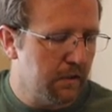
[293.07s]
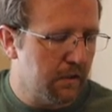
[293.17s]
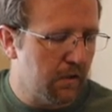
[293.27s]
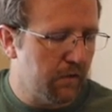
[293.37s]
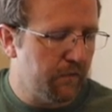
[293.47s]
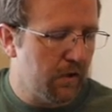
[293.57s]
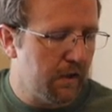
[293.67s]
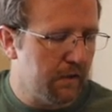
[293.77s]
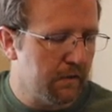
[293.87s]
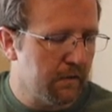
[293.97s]
3rd
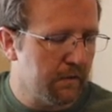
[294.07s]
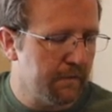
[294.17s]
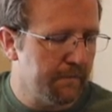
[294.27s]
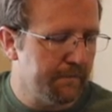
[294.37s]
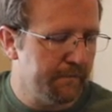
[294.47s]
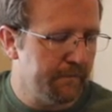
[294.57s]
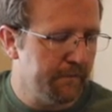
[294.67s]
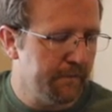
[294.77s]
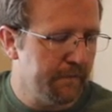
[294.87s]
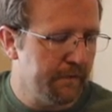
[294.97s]
fret,
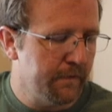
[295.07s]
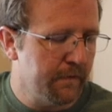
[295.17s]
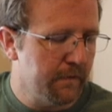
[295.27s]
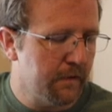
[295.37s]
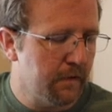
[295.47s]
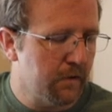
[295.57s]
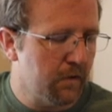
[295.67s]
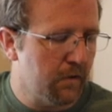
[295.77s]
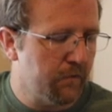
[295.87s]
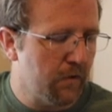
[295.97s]
then
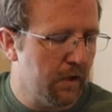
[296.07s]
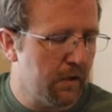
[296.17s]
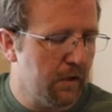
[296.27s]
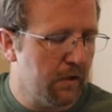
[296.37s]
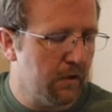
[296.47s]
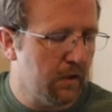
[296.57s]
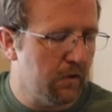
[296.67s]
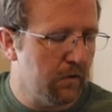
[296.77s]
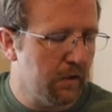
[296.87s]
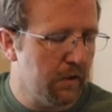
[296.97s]
3rd fret on low E.